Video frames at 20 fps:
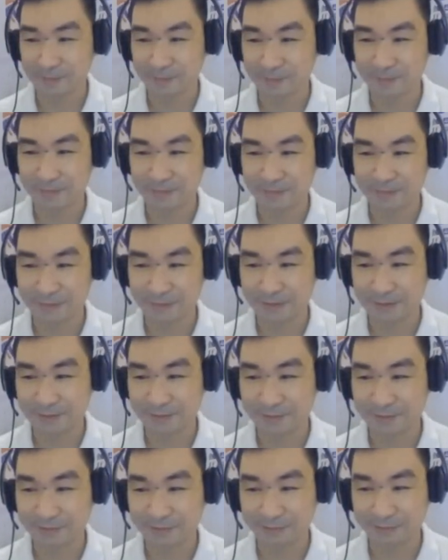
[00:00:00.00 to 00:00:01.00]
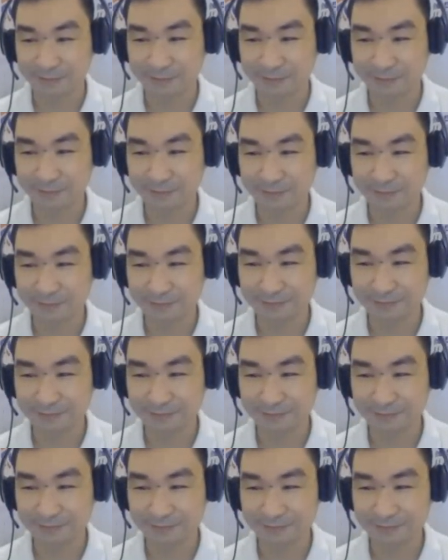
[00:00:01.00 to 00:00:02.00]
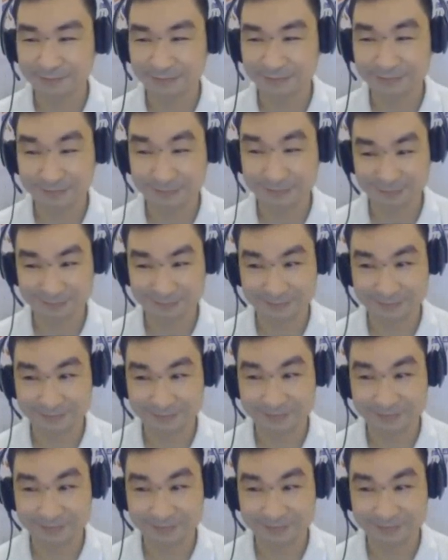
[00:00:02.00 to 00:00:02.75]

No one is speaking in this clip.